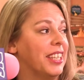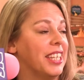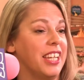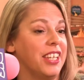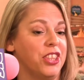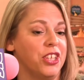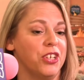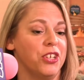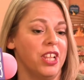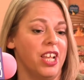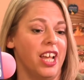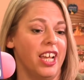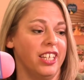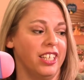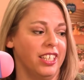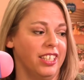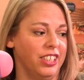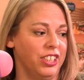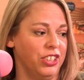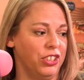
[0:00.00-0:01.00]
Like, they're
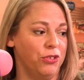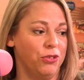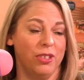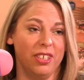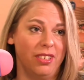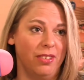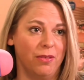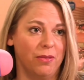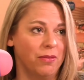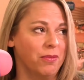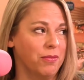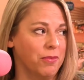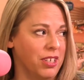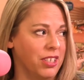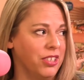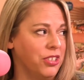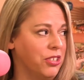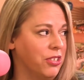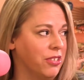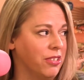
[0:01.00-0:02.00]
like, you didn't
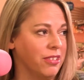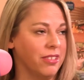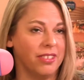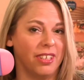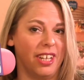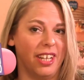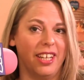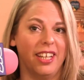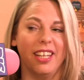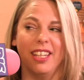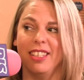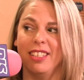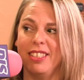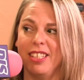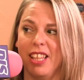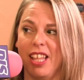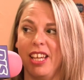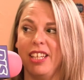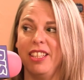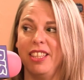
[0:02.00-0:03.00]
wash your hands.
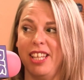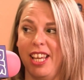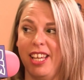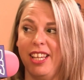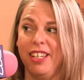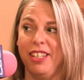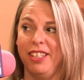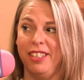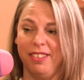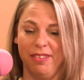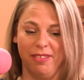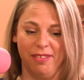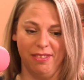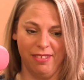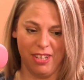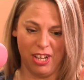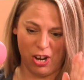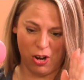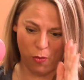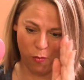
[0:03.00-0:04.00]
Like, they
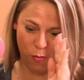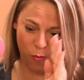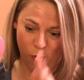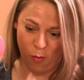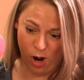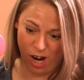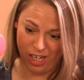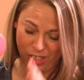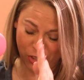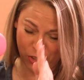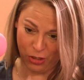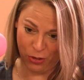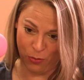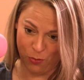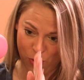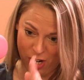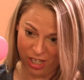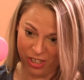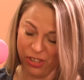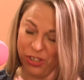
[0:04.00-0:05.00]
watch you
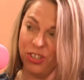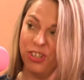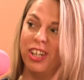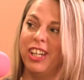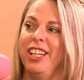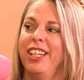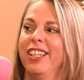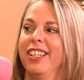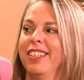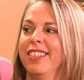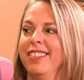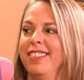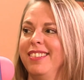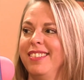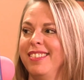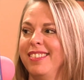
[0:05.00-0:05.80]
wash your hands.